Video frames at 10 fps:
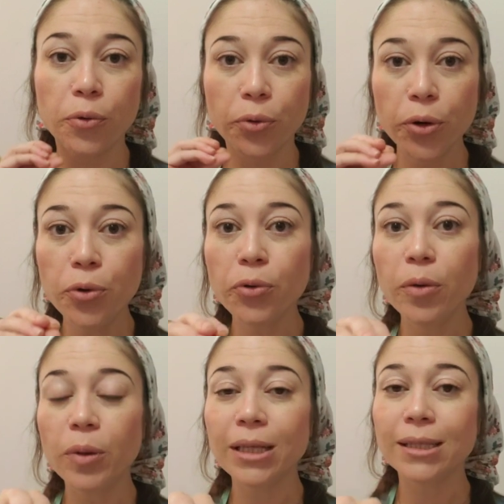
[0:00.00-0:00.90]
through
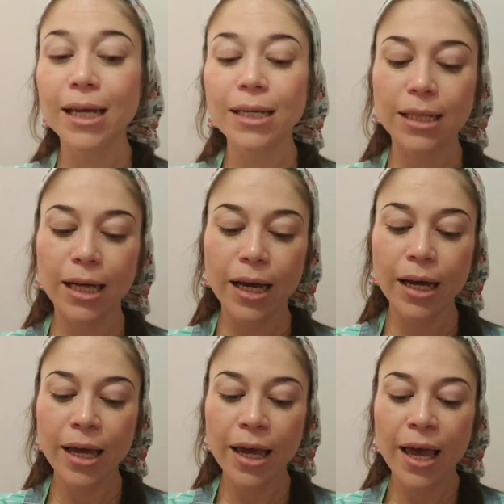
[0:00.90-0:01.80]
the
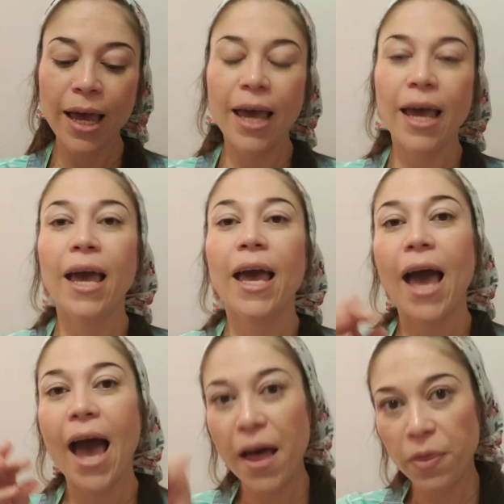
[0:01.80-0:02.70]
placenta
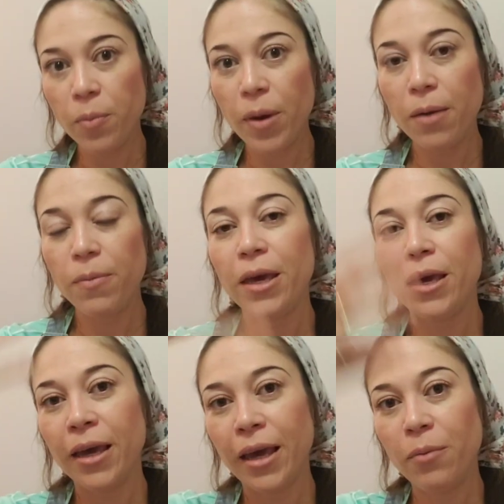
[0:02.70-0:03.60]
at the
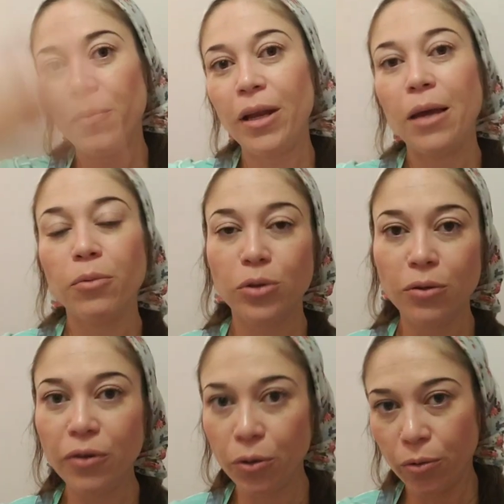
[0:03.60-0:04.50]
baby and being able
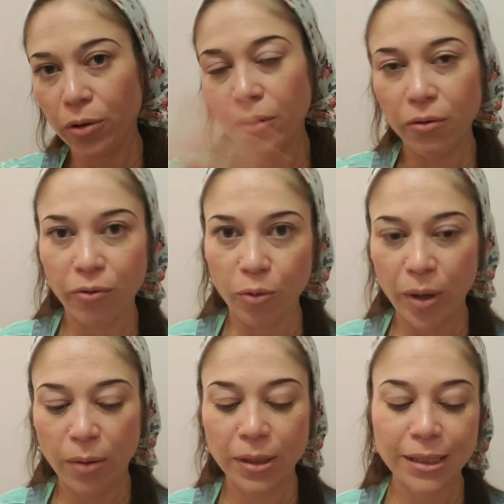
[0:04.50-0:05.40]
to view the full
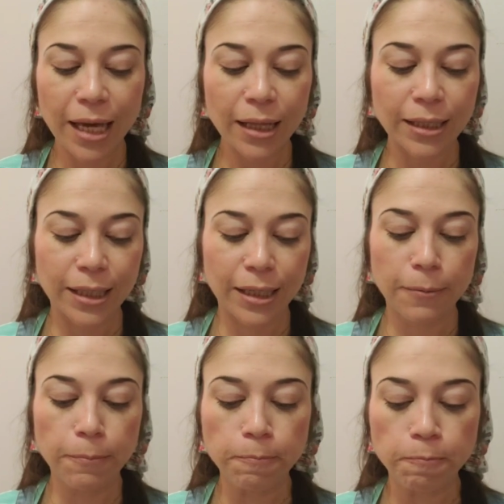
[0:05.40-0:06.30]
baby
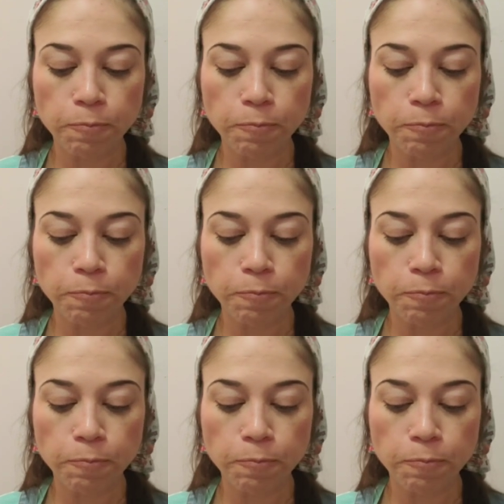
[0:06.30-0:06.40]
skeleton.